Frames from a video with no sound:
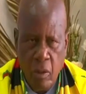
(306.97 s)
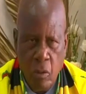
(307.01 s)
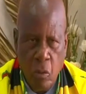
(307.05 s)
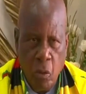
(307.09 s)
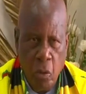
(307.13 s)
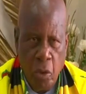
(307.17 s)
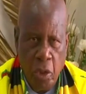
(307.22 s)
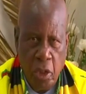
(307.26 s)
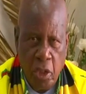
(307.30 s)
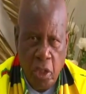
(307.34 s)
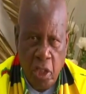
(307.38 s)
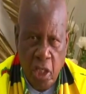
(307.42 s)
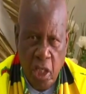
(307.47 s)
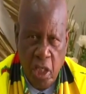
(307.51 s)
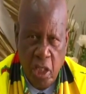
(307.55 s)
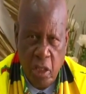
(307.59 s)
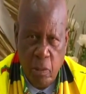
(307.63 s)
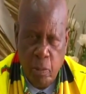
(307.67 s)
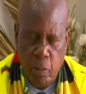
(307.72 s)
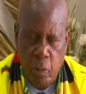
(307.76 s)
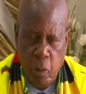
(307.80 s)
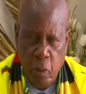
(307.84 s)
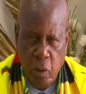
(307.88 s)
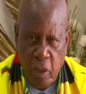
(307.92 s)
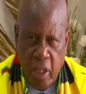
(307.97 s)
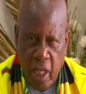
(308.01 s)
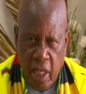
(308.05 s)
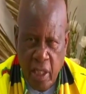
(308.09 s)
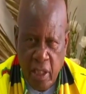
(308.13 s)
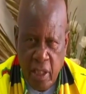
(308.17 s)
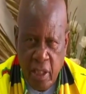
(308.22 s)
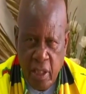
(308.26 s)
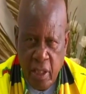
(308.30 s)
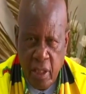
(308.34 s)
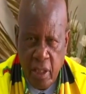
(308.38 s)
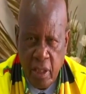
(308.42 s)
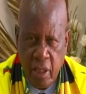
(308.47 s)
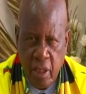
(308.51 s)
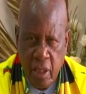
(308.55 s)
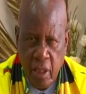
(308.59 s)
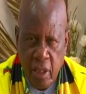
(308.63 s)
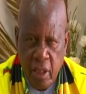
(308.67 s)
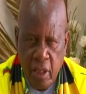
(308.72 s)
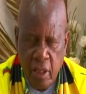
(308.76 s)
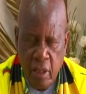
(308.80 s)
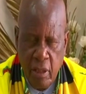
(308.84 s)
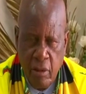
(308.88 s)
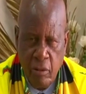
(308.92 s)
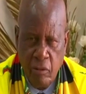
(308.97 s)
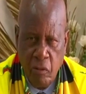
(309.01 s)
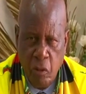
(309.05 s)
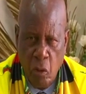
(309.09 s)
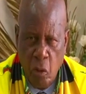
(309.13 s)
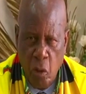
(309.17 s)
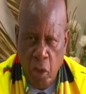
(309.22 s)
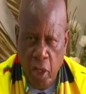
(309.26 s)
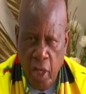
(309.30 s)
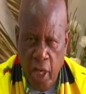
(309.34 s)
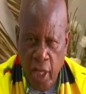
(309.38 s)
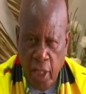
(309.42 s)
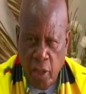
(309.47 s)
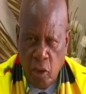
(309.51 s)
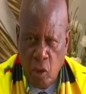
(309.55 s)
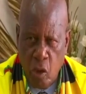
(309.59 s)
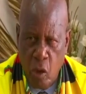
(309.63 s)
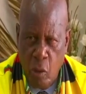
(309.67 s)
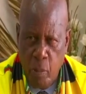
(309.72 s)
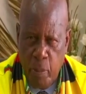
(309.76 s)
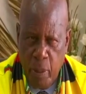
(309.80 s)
which has put us, for electoral